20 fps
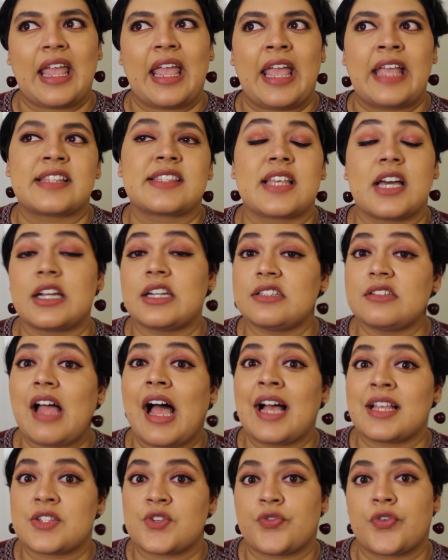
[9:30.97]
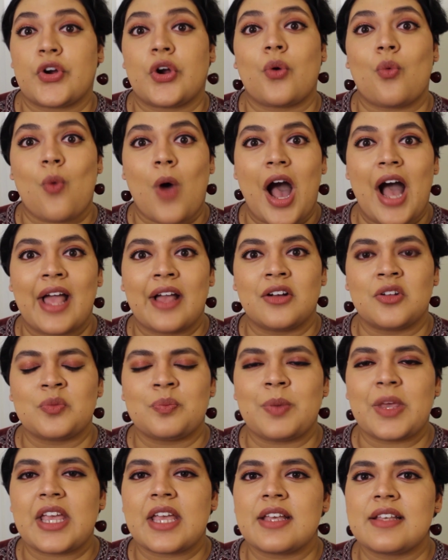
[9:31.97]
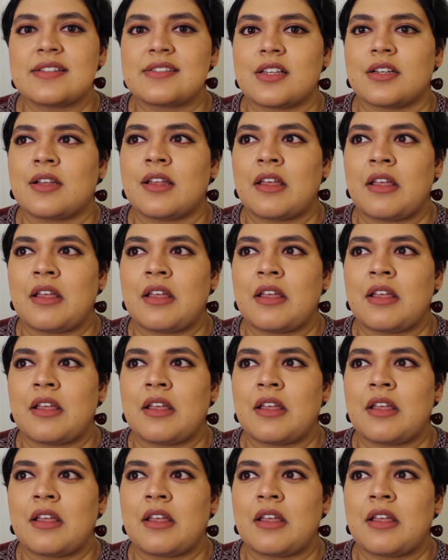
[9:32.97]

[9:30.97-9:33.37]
it's gonna last for a while, because